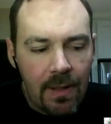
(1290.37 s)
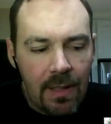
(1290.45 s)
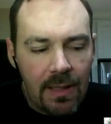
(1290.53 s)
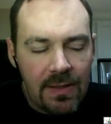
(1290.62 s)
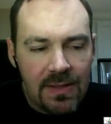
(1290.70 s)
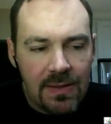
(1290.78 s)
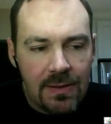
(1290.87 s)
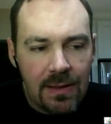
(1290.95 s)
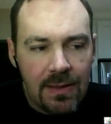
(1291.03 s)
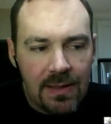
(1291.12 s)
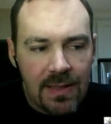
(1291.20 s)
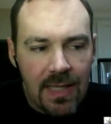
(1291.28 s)

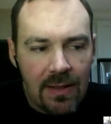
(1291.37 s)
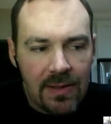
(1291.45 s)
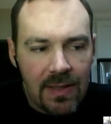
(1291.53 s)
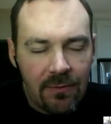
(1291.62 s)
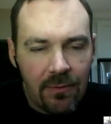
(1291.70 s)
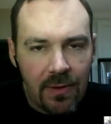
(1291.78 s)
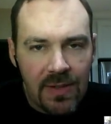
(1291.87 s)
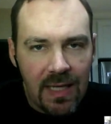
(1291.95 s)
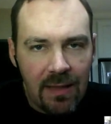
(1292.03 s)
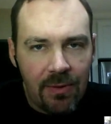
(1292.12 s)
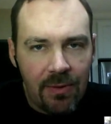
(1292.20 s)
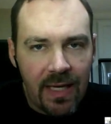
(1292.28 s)
It sounds like, for
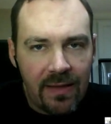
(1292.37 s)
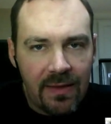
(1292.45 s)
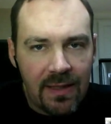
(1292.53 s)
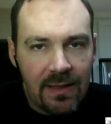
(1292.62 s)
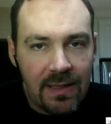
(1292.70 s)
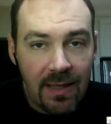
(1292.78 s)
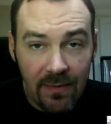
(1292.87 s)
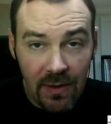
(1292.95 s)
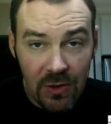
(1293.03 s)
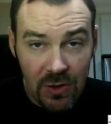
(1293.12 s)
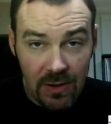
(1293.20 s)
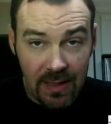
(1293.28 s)
example, that the
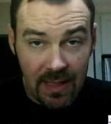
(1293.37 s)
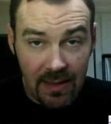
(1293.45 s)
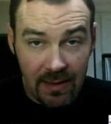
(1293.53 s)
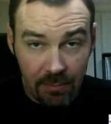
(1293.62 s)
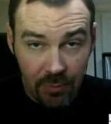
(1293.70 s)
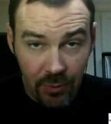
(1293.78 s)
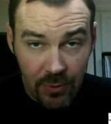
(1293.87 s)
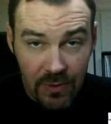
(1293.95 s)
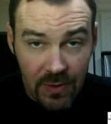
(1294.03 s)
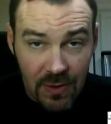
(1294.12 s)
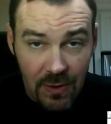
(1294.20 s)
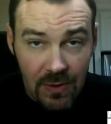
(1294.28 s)
definition that the Brewers
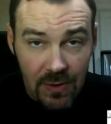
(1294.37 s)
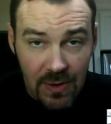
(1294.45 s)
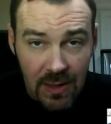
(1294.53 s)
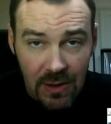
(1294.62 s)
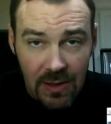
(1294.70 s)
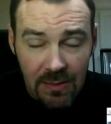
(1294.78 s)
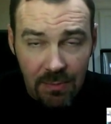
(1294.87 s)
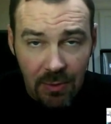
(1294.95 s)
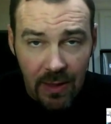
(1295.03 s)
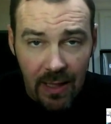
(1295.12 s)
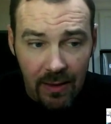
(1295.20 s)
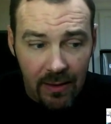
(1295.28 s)
Association has
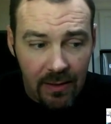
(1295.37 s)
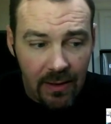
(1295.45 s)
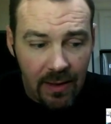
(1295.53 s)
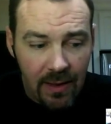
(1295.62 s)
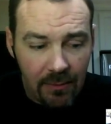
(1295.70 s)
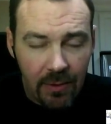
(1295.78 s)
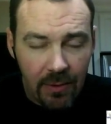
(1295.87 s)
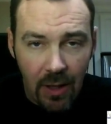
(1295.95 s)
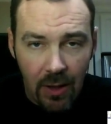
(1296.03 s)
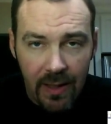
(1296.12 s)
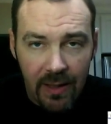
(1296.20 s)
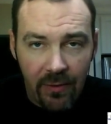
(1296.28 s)
put out
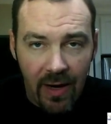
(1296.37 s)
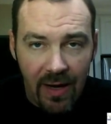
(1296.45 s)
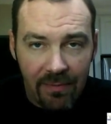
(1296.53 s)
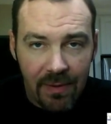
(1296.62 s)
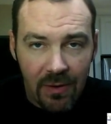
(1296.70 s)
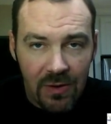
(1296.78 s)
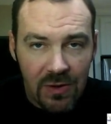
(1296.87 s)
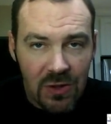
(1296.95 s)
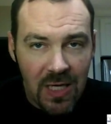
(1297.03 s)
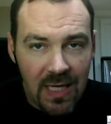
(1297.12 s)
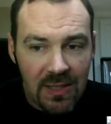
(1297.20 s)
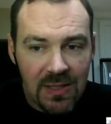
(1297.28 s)
regarding craft beer has
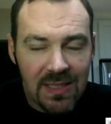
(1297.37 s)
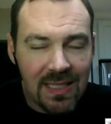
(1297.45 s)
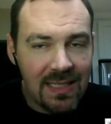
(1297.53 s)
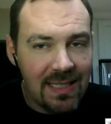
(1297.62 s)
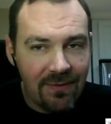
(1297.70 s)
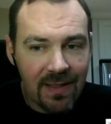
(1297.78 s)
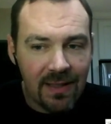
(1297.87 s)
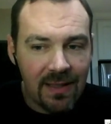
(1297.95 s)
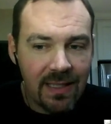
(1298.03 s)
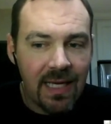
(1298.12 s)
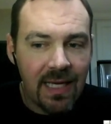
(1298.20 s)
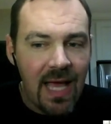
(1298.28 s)
changed
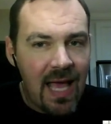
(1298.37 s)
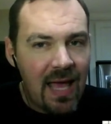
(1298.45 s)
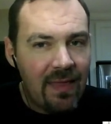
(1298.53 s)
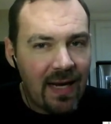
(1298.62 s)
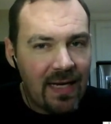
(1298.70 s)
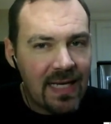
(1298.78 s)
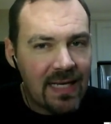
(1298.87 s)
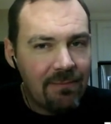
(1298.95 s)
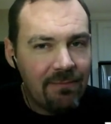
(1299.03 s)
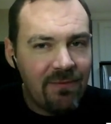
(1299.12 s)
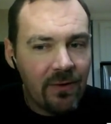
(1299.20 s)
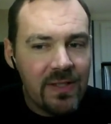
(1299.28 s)
significantly, and that has had
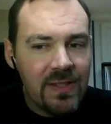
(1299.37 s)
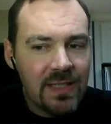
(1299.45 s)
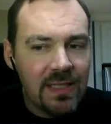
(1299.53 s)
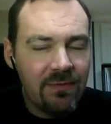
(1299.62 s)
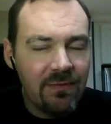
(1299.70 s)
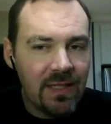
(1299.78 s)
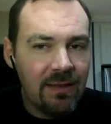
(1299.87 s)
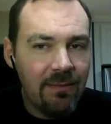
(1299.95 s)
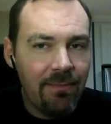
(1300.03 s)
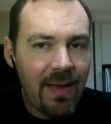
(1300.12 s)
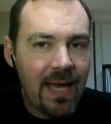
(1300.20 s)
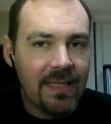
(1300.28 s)
a fairly significant
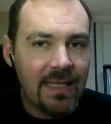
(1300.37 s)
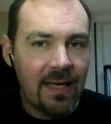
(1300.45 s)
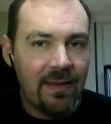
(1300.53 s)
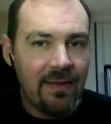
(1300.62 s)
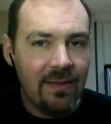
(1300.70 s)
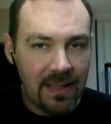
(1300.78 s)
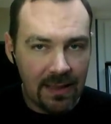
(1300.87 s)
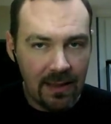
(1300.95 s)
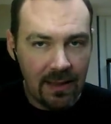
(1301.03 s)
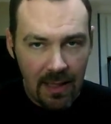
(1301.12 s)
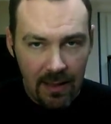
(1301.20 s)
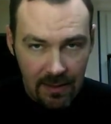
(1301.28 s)
impact on the
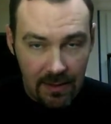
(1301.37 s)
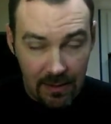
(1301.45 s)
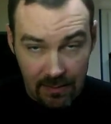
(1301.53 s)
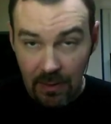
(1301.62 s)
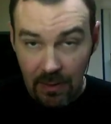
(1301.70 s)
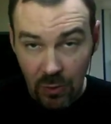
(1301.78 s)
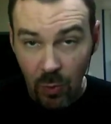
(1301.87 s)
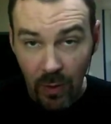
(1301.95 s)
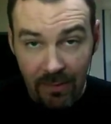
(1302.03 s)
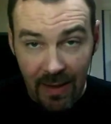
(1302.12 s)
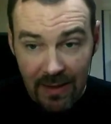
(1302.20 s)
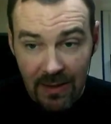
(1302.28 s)

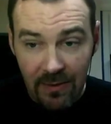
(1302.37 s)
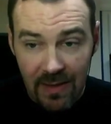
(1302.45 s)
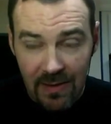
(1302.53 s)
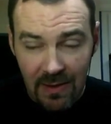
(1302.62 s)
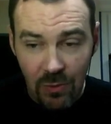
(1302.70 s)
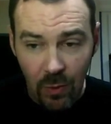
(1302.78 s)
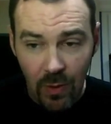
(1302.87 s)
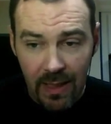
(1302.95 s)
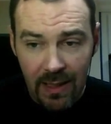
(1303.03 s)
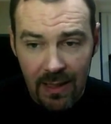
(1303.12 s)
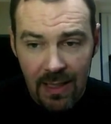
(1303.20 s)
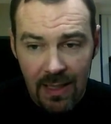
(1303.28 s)
20 by
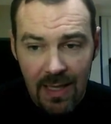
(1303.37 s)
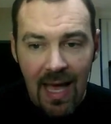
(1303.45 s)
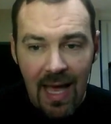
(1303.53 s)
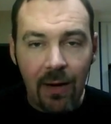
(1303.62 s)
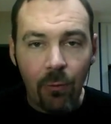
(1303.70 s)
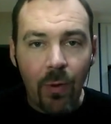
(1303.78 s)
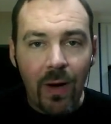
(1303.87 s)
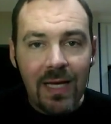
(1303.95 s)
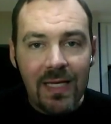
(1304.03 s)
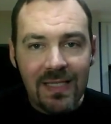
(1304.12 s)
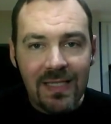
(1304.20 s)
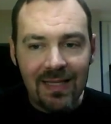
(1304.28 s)
2020 on
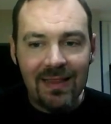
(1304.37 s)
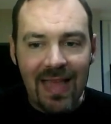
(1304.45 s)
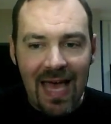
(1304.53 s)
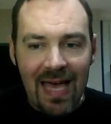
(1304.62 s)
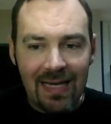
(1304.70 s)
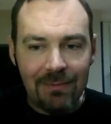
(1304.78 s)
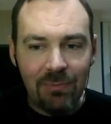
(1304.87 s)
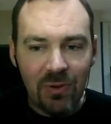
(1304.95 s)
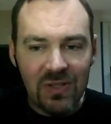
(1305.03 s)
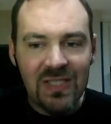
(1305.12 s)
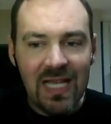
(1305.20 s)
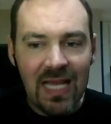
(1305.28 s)
raising that
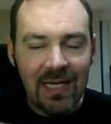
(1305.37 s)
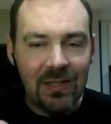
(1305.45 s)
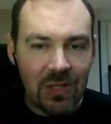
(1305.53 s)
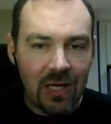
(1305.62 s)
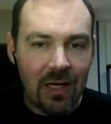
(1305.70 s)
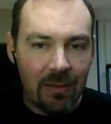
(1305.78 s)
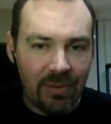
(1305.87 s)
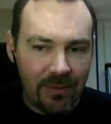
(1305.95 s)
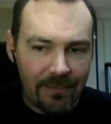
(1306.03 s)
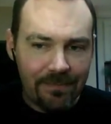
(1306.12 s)
percentage up